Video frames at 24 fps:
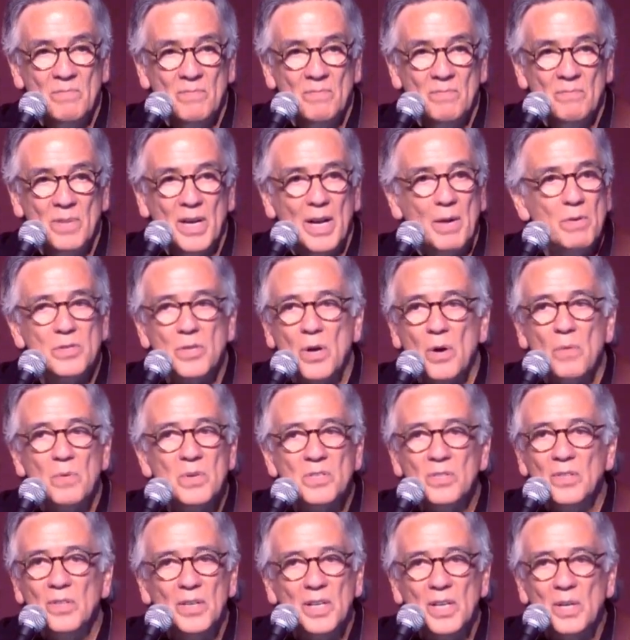But I was always
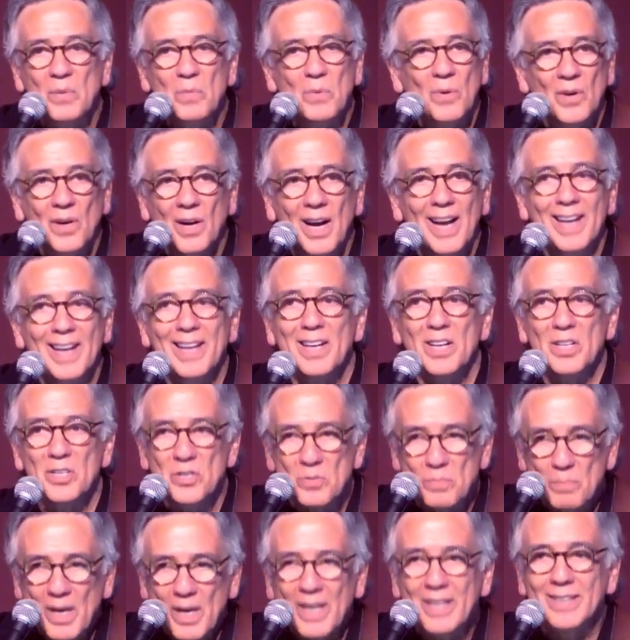looking where I
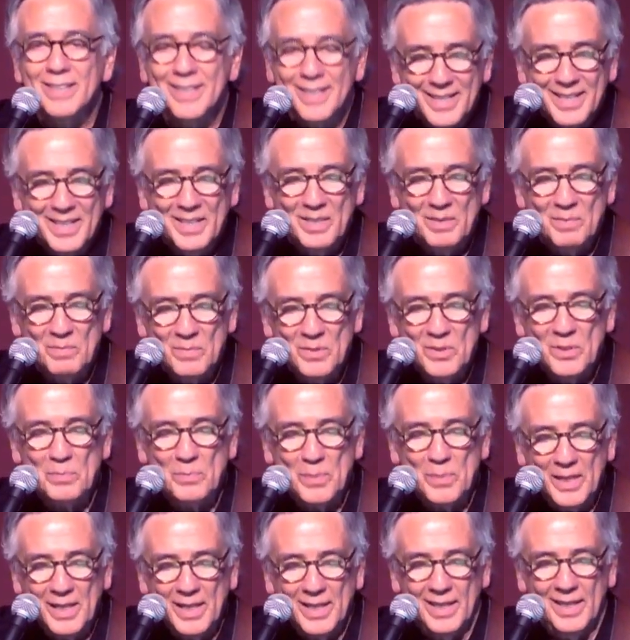expected him to
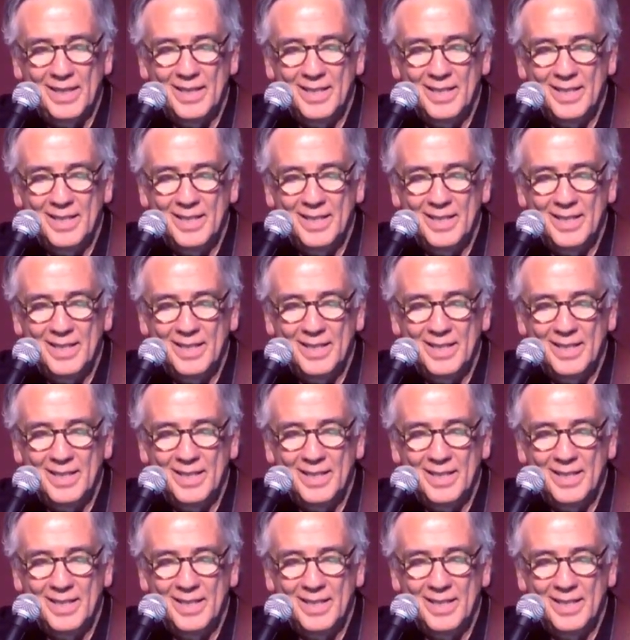be,